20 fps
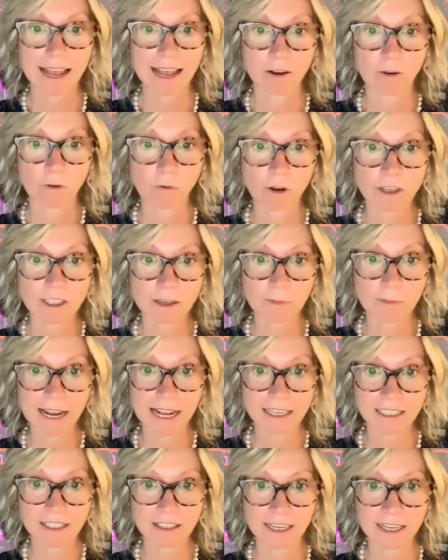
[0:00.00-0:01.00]
Uh, what's the
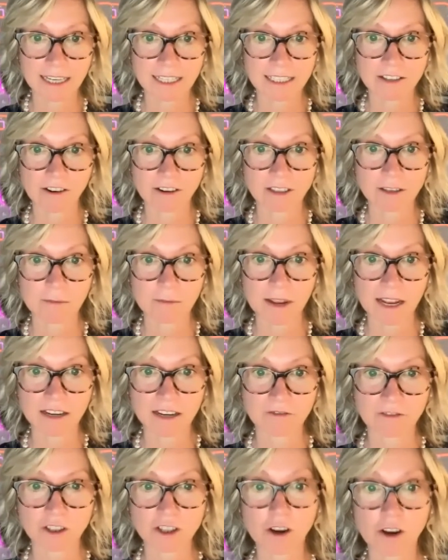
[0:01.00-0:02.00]
plan to kickstart
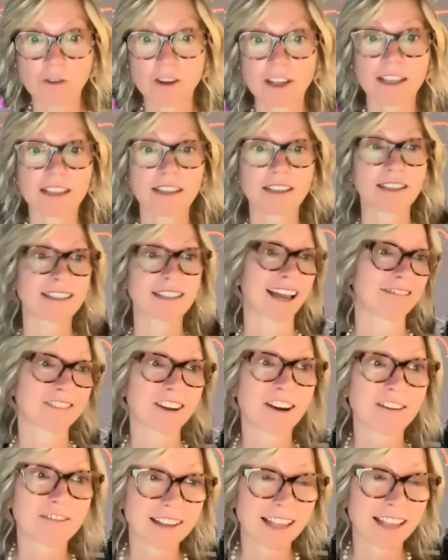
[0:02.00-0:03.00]
demand for tokens? I've
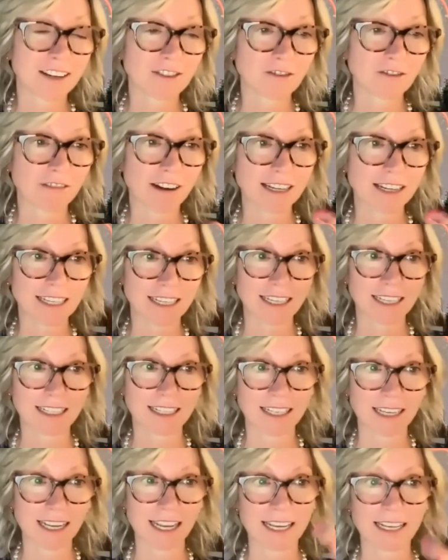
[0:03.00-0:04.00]
covered that already
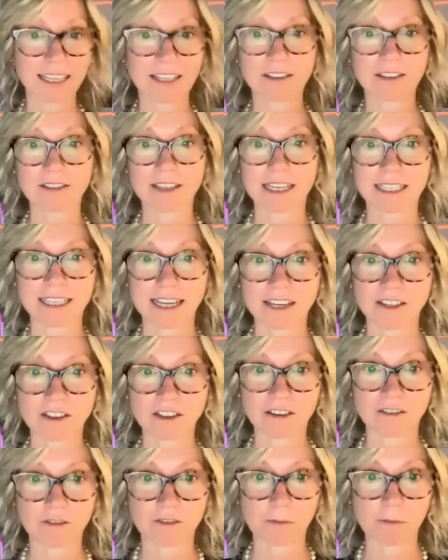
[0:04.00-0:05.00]
in, in
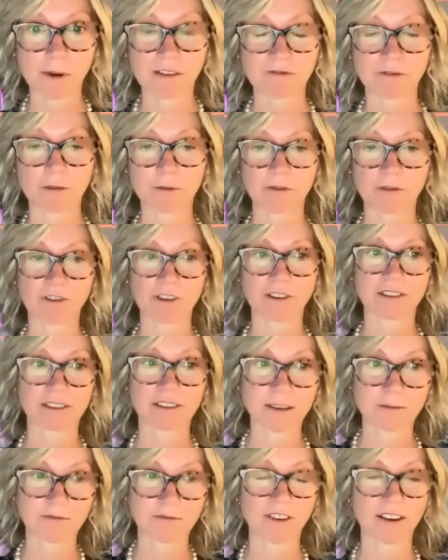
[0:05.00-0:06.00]
utilization of the platform across
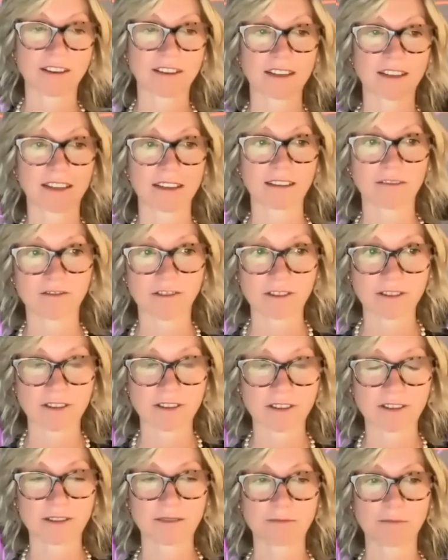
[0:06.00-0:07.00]
seed funding,
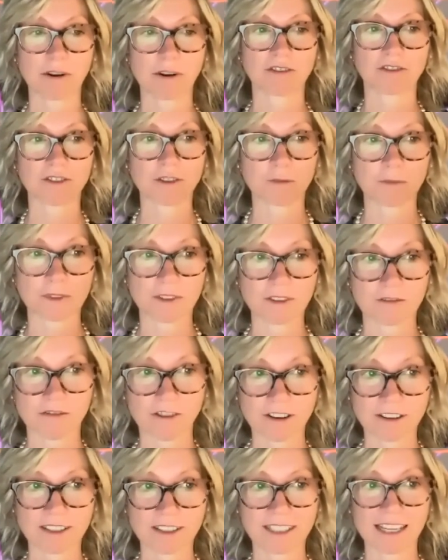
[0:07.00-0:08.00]
across partnerships,
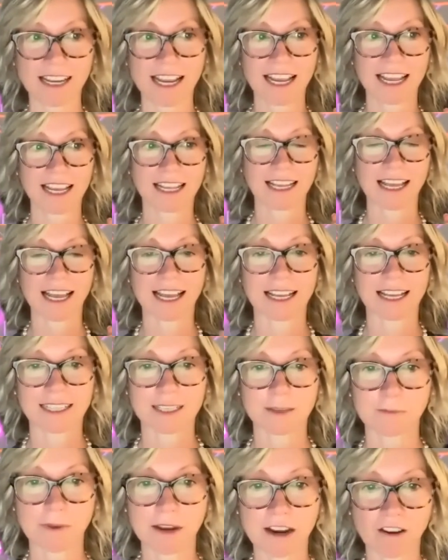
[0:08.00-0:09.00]
across uh,
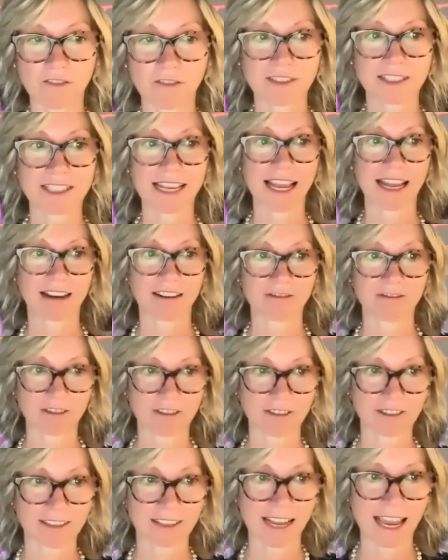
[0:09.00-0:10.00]
spin offs, and
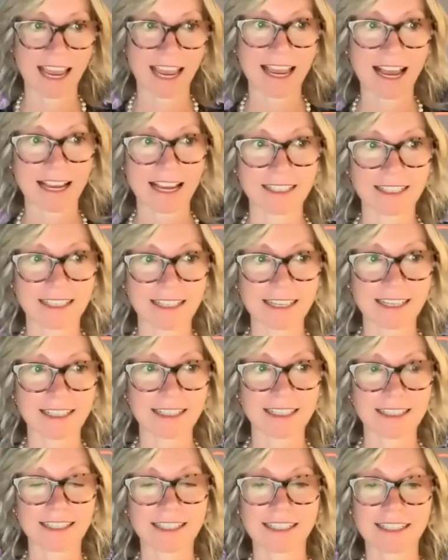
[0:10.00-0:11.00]
across AI
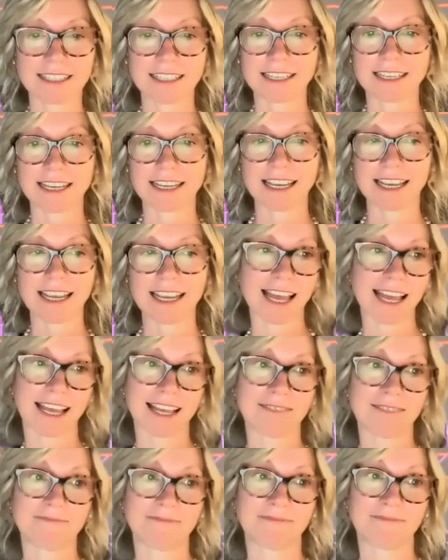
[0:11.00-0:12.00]
seeded
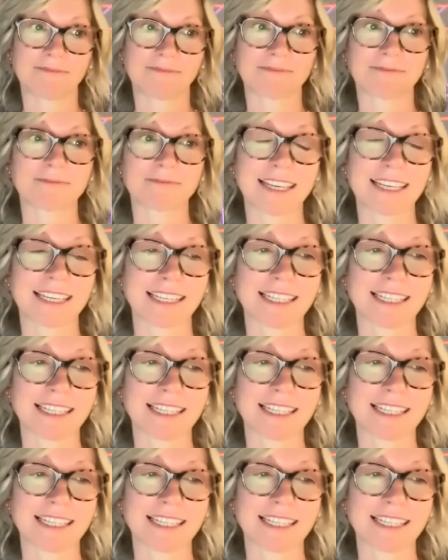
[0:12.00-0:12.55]
um,